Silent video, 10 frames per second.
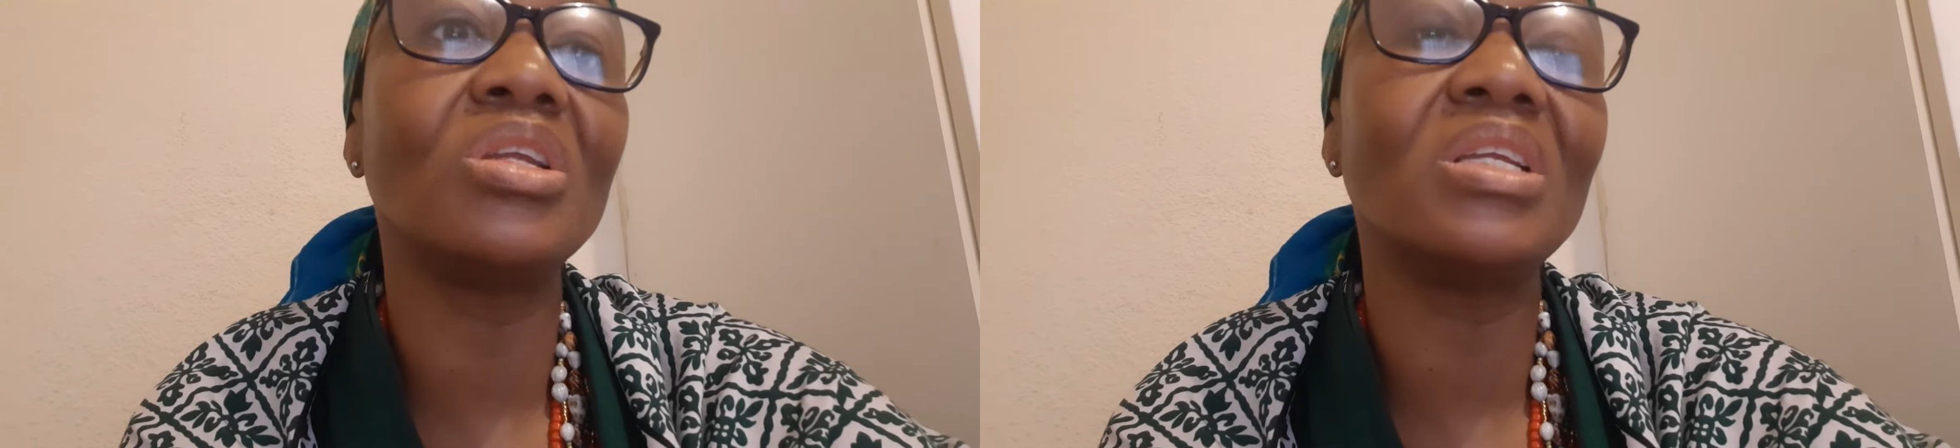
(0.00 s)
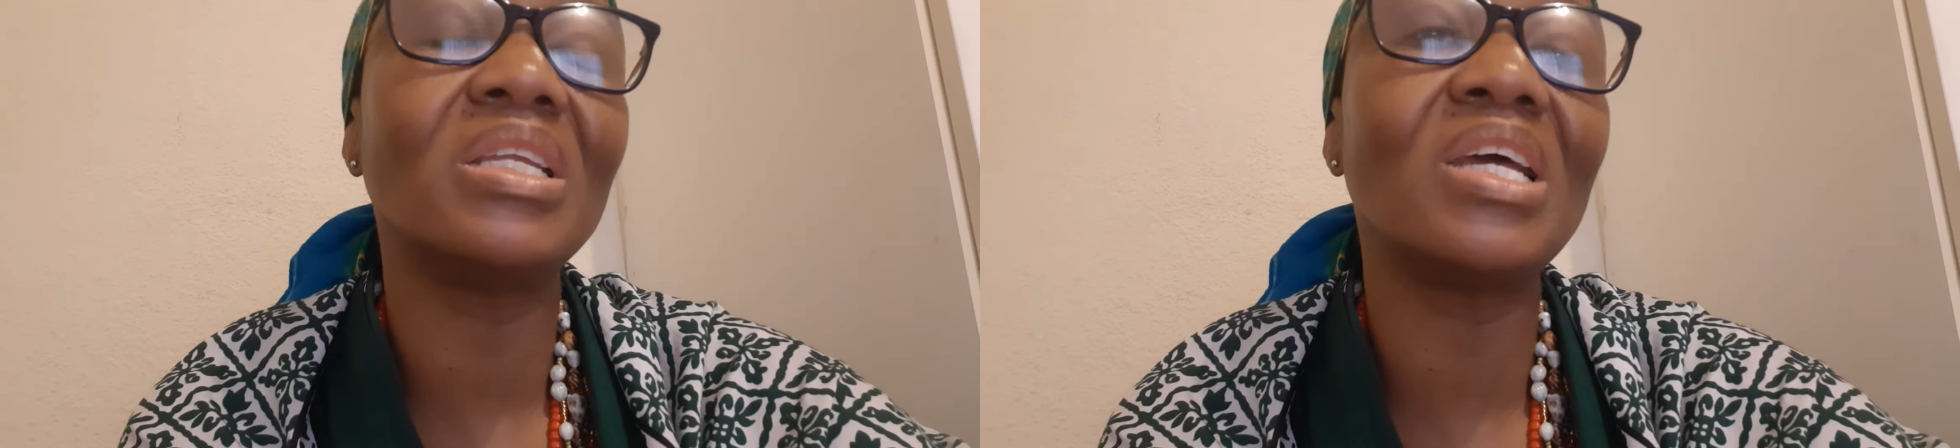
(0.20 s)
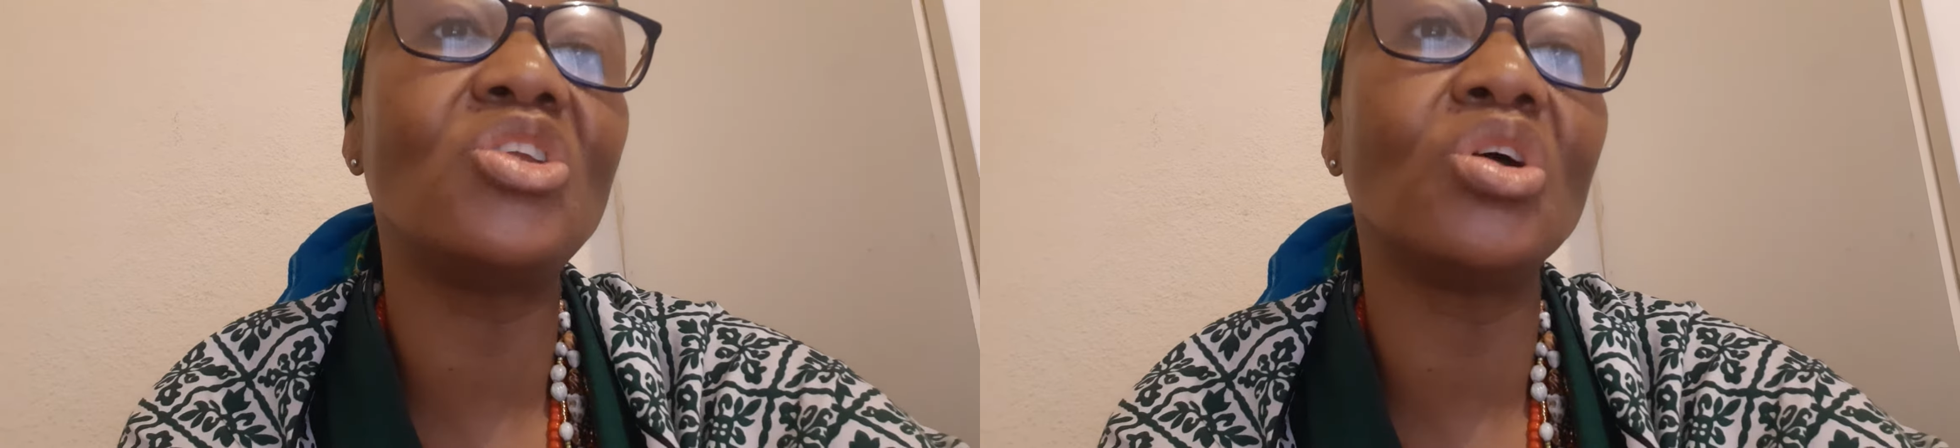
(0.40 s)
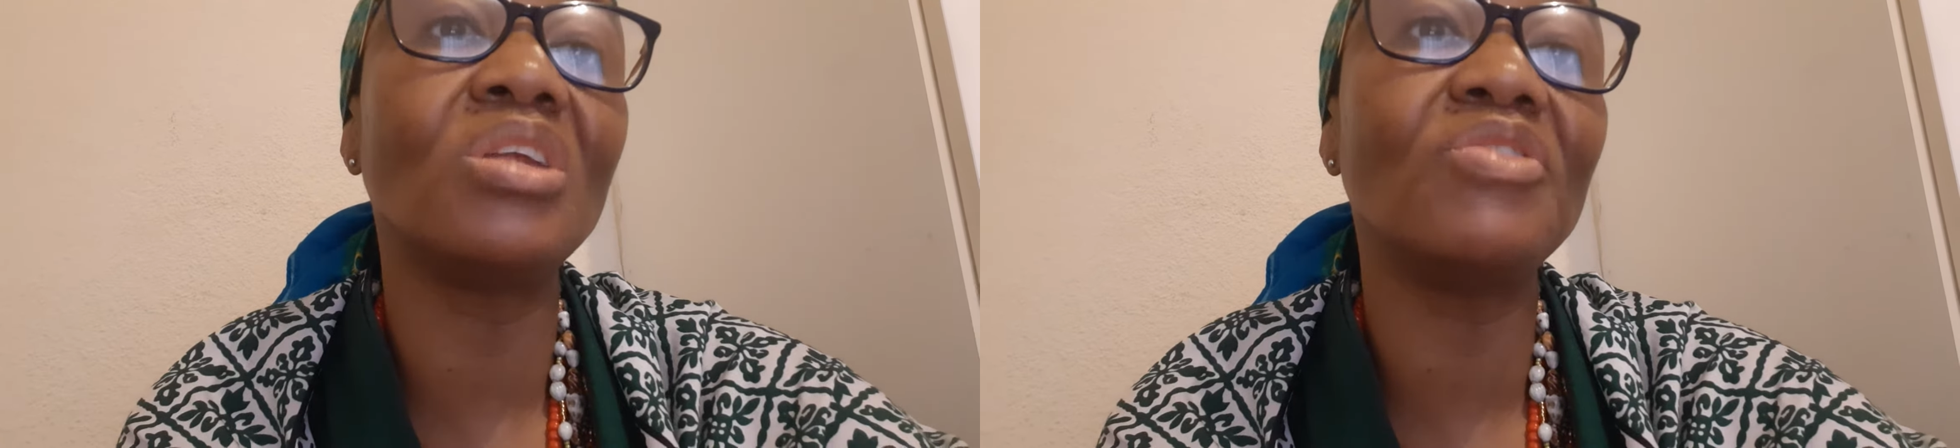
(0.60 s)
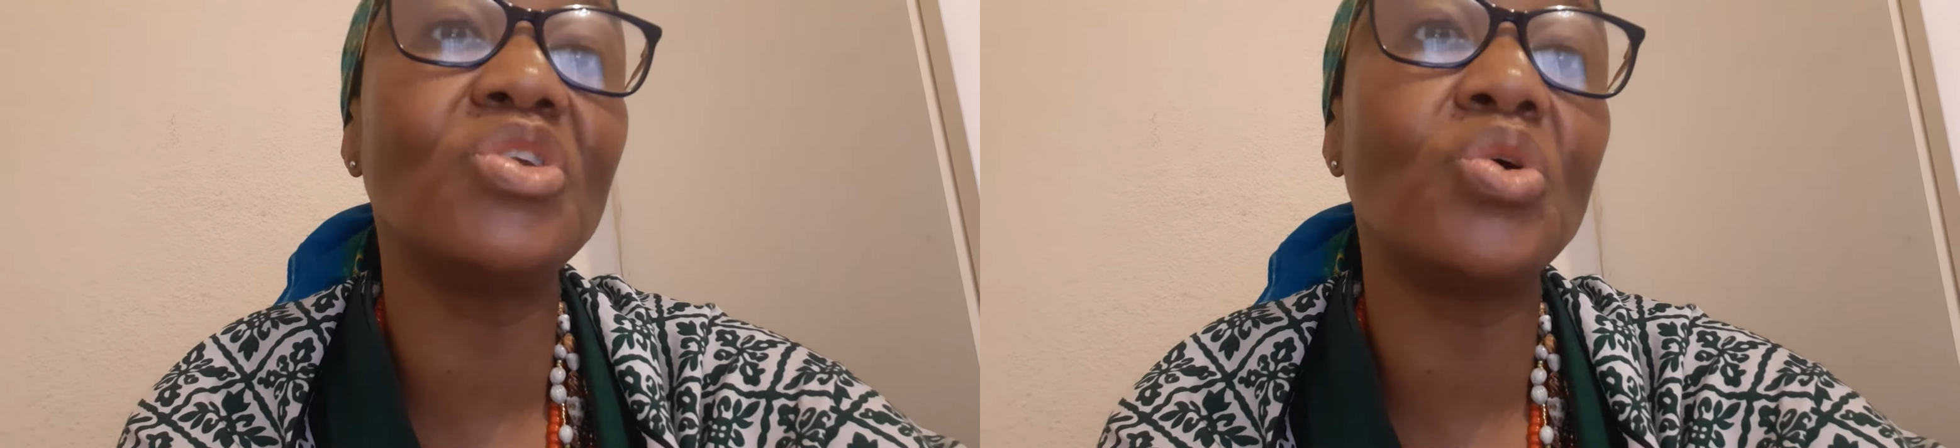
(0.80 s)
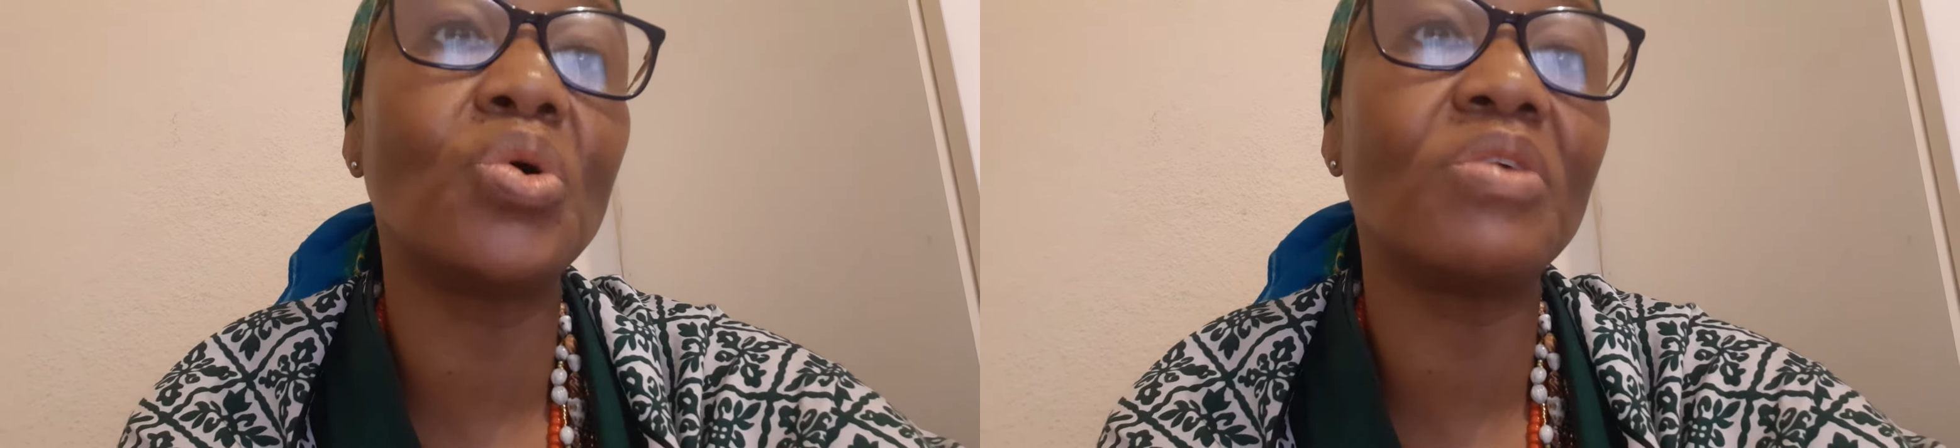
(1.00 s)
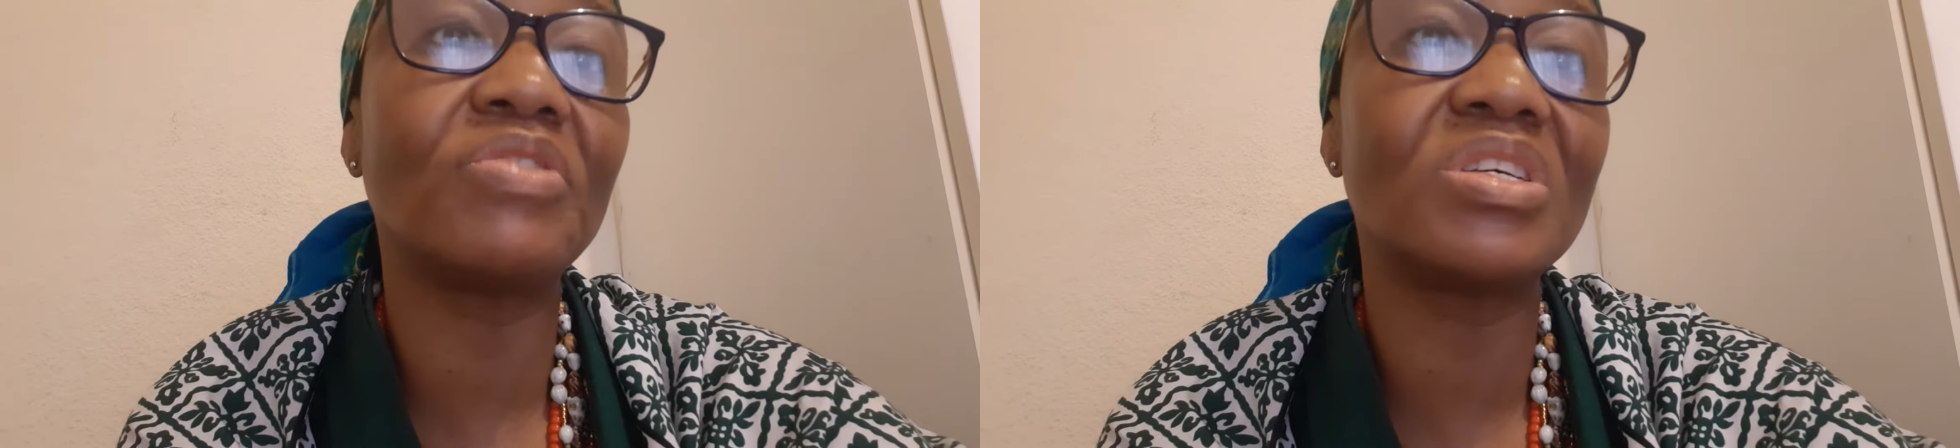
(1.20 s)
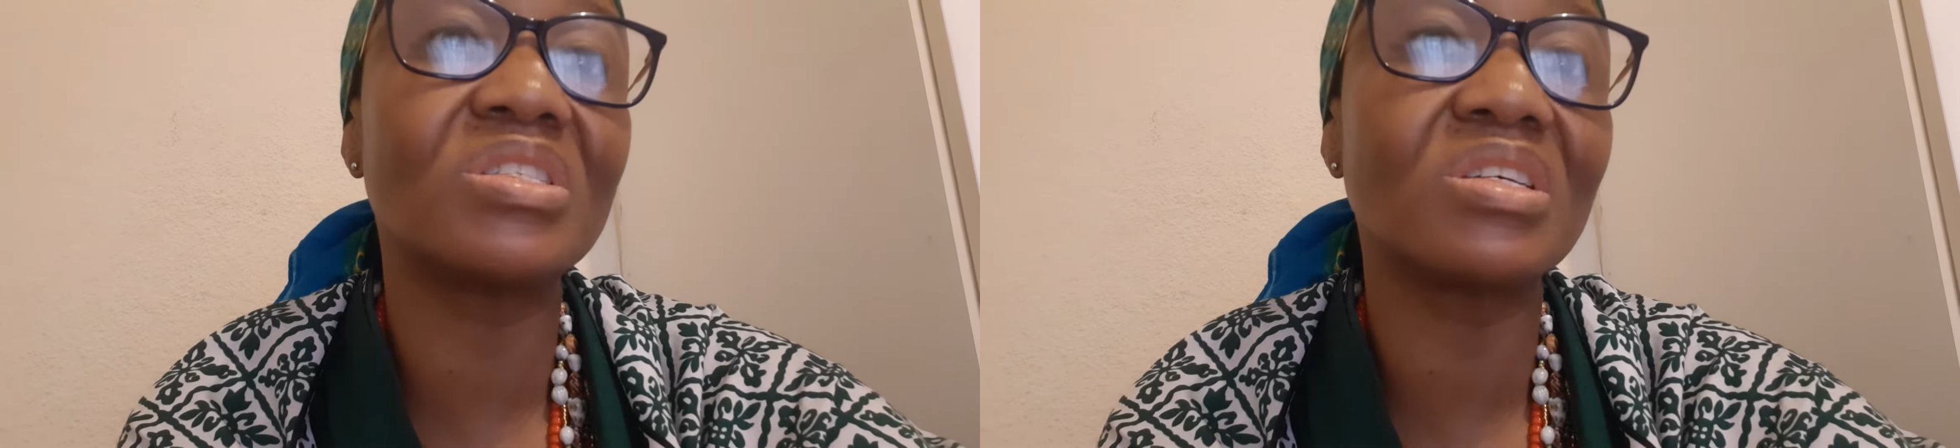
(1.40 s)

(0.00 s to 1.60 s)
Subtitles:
they don't even know if these